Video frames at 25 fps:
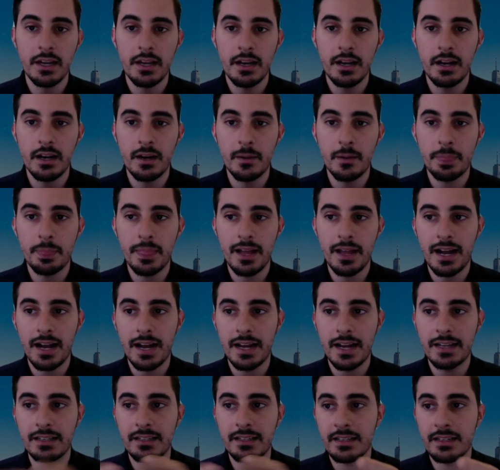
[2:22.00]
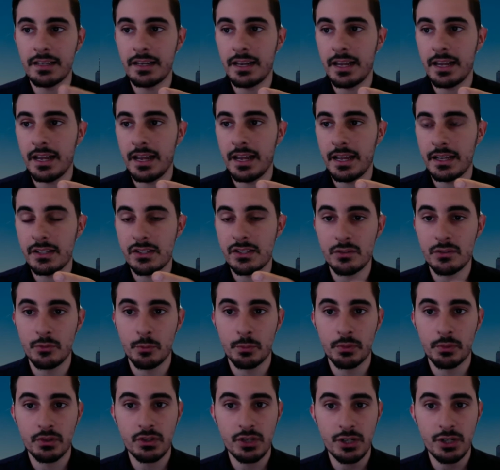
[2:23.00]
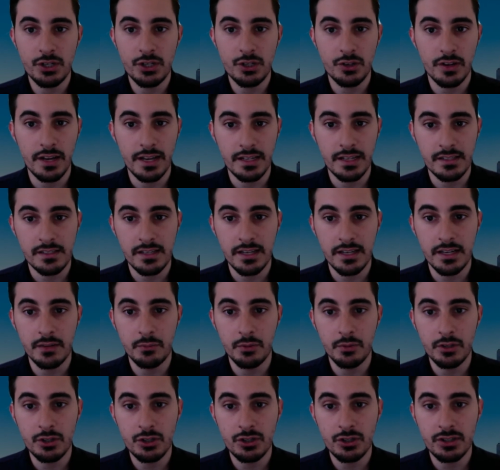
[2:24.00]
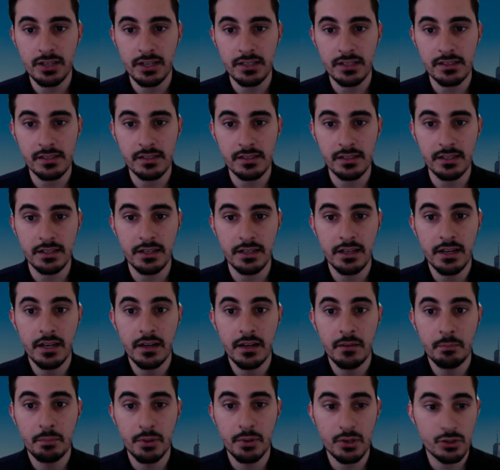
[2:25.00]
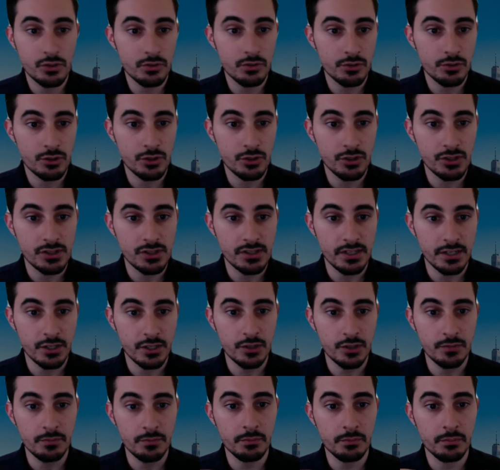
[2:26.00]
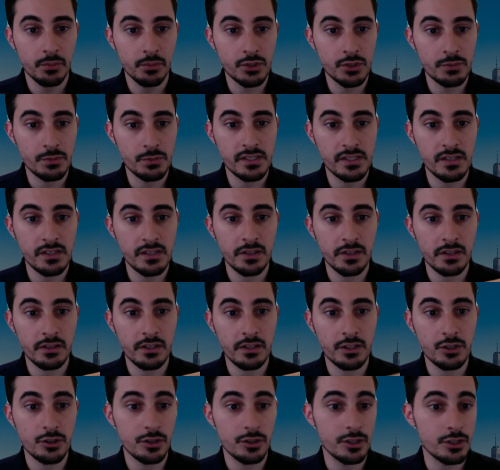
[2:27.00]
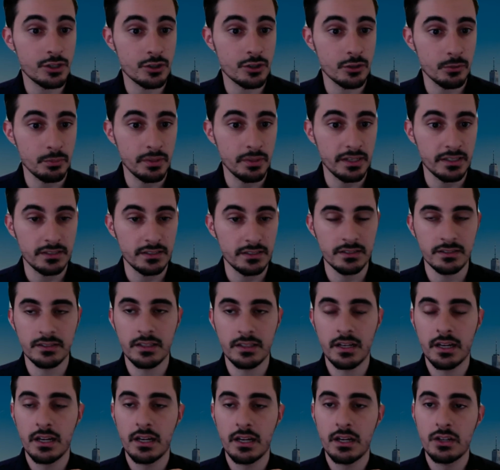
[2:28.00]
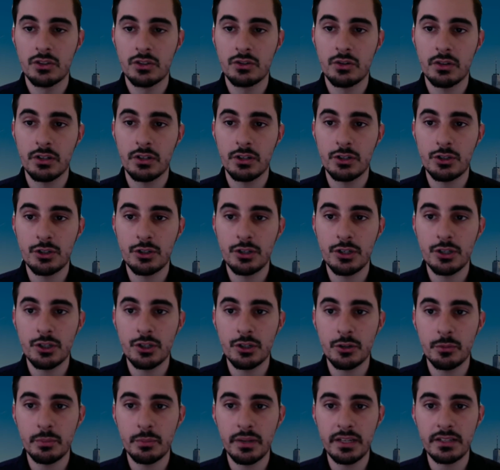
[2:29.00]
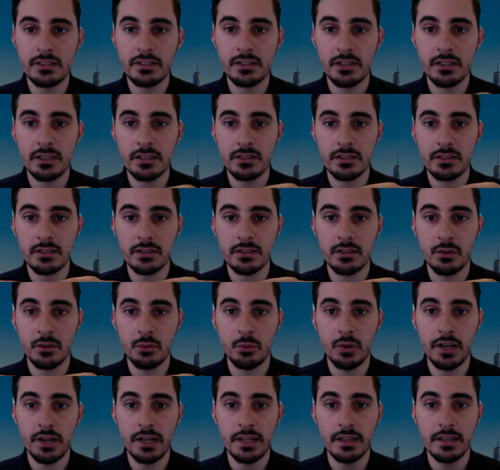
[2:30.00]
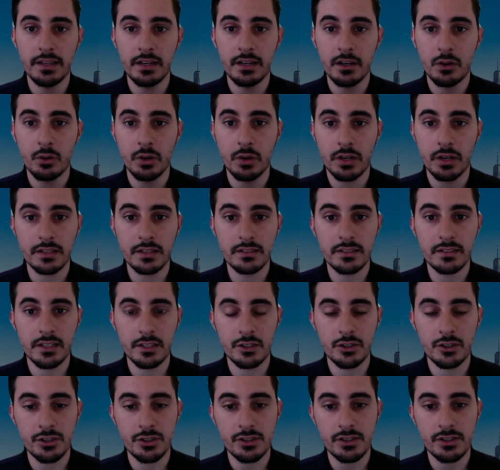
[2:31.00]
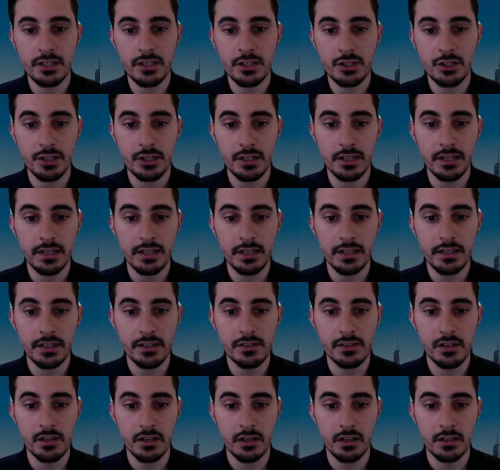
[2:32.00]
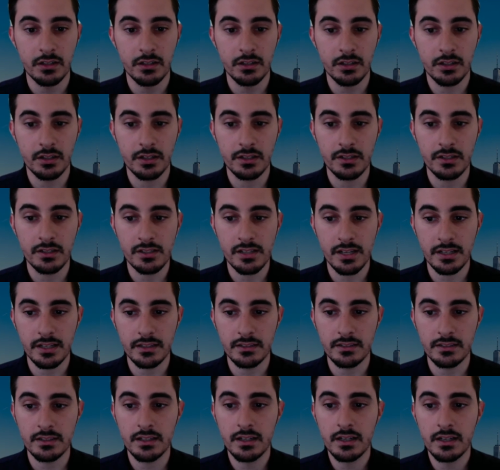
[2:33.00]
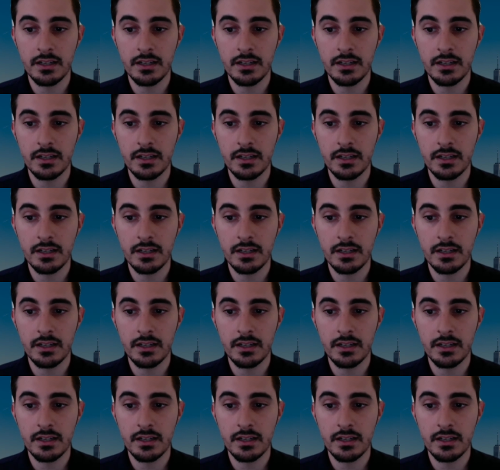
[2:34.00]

I did a civil procedure essay which tested personal jurisdiction, more specifically traditional basis. So under traditional basis, the way that a court can take jurisdiction is under consent,